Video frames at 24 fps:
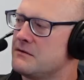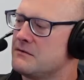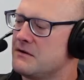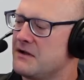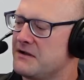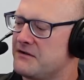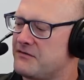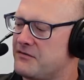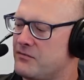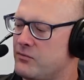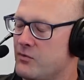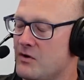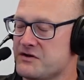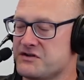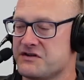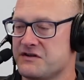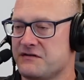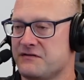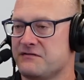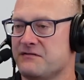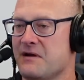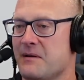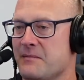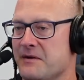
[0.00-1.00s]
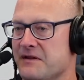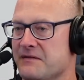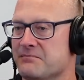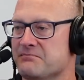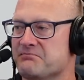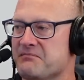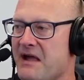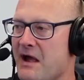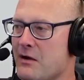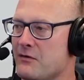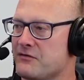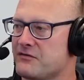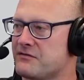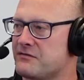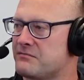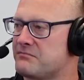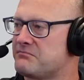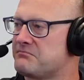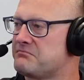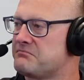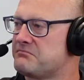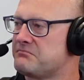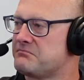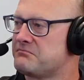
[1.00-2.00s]
It switches. I mean, that was
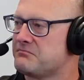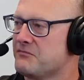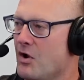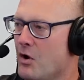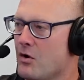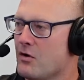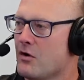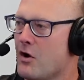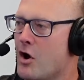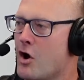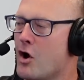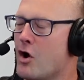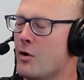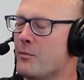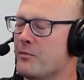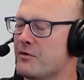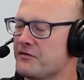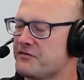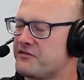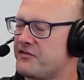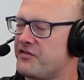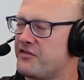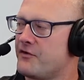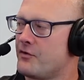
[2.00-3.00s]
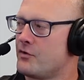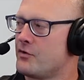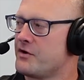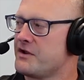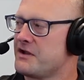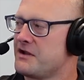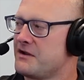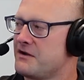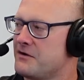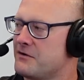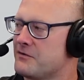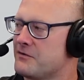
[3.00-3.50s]
almost 30 years.